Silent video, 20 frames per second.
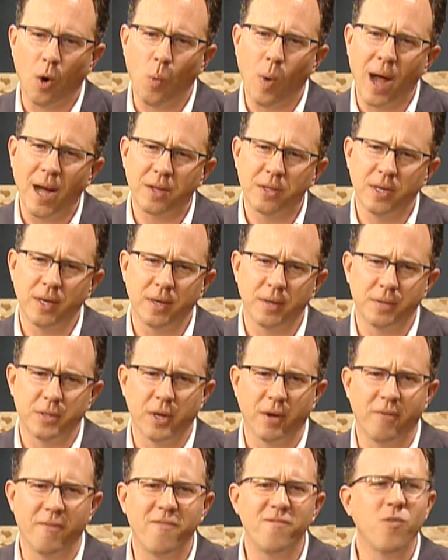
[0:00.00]
while
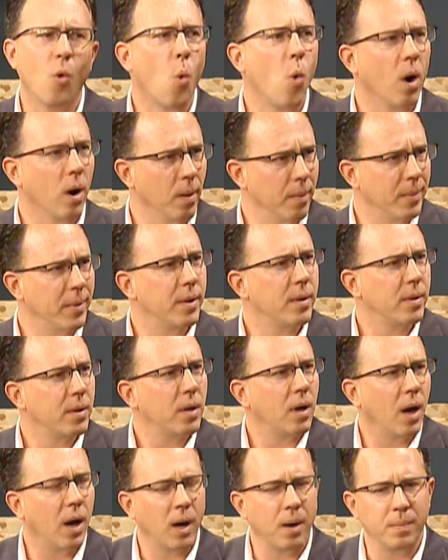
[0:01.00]
to form.
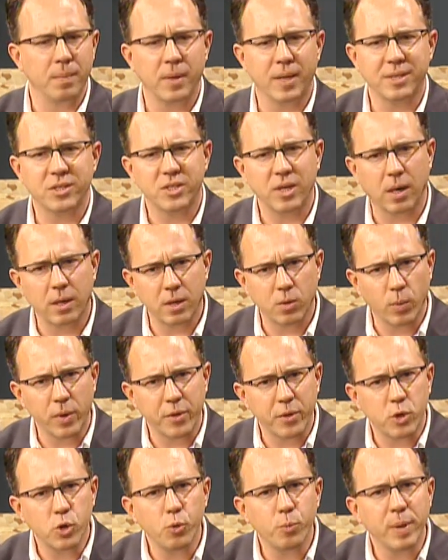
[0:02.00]
It started
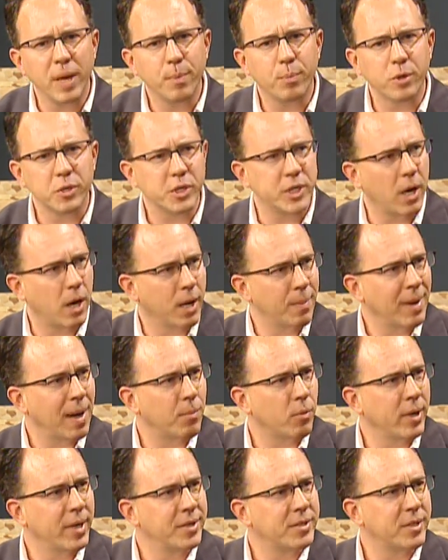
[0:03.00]
with 2 people sharing
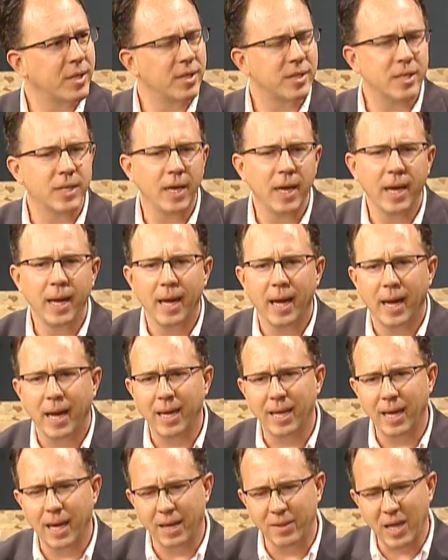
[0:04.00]
memories,
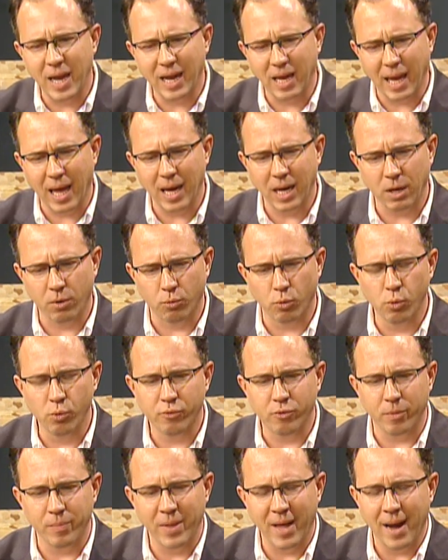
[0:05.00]
and then it kind of grew
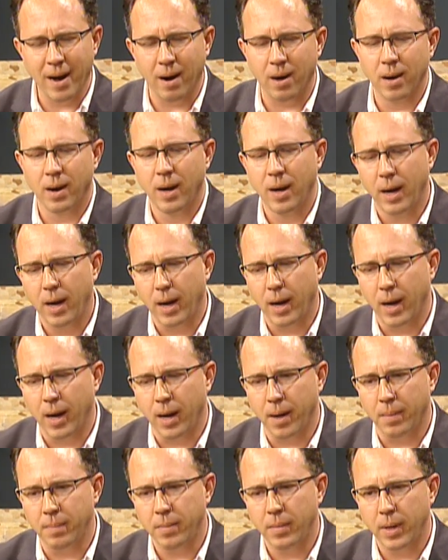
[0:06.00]
from there.
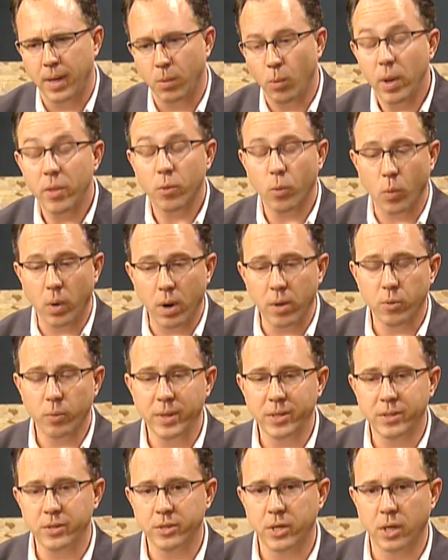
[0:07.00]
And one of the
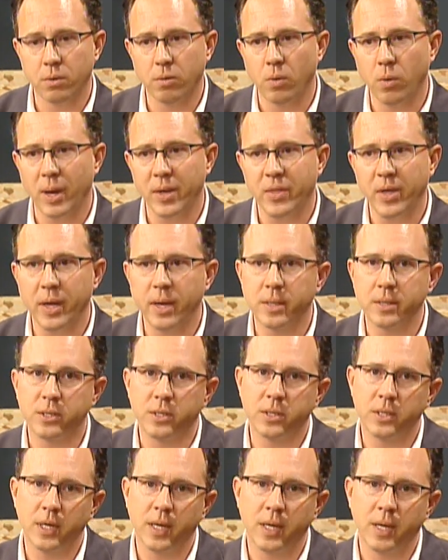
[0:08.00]
reasons it grew, I think,
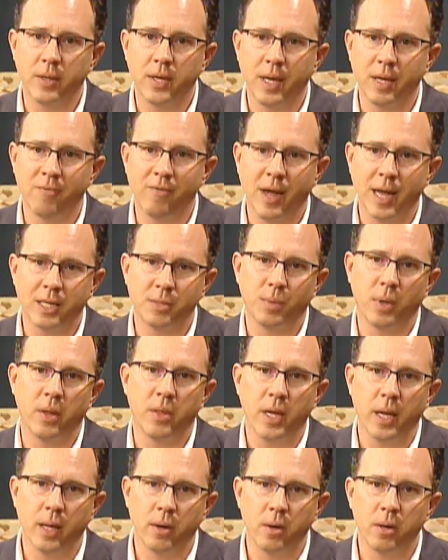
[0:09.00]
is the advancement of
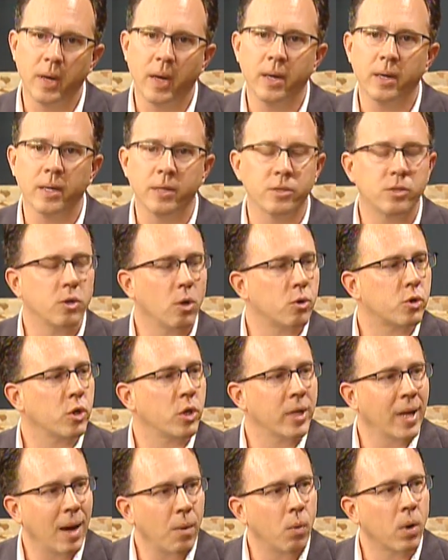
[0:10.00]
the internet and
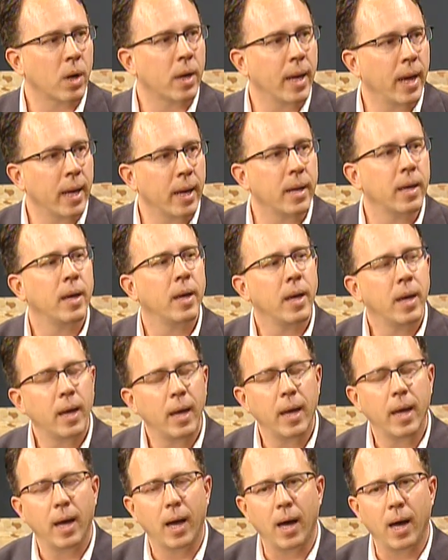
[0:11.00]
social
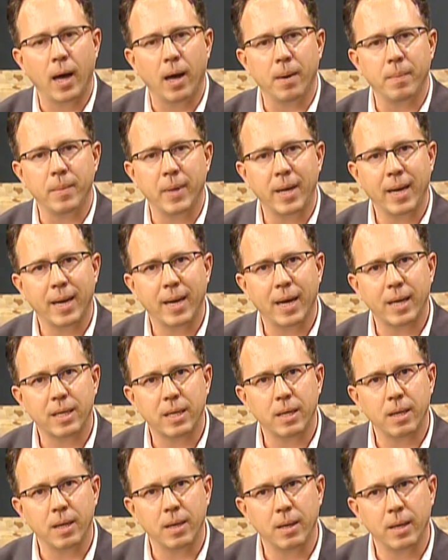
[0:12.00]
networking. And it got
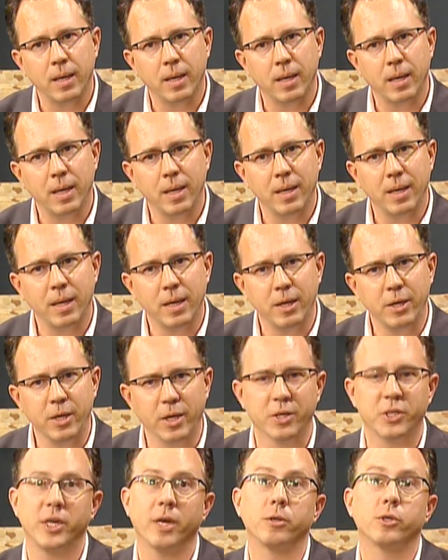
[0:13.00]
to,
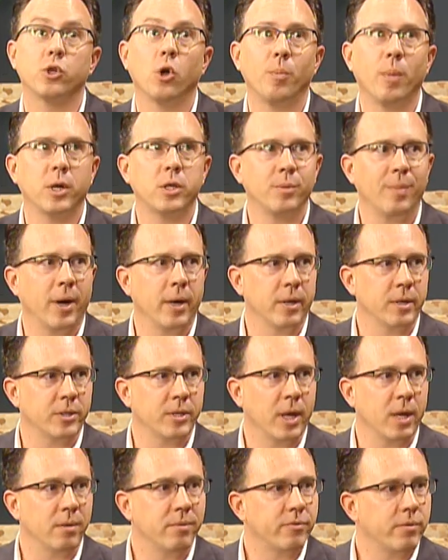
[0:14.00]
you share so much about
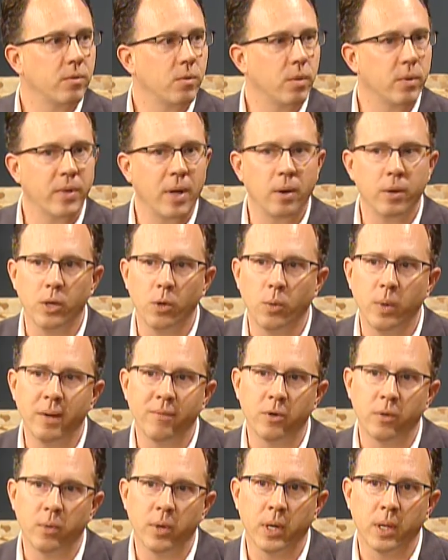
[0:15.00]
yourself without you
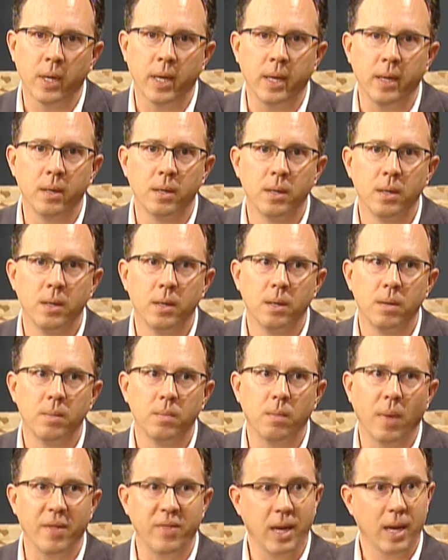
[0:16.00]
even really,
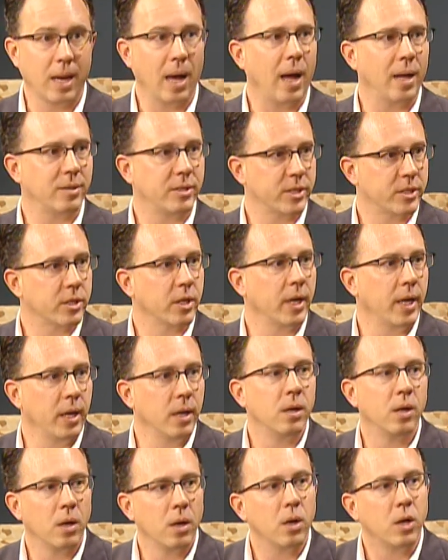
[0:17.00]
I think,
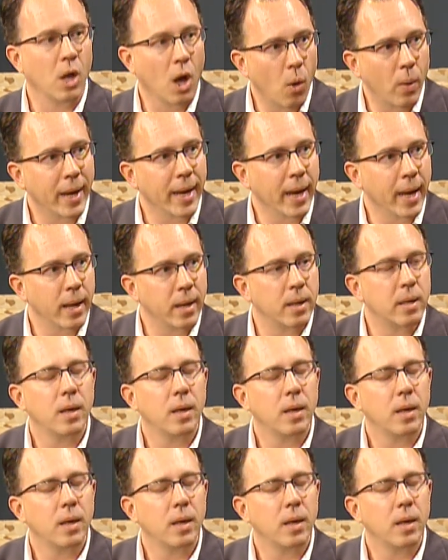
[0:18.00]
consciously knowing it.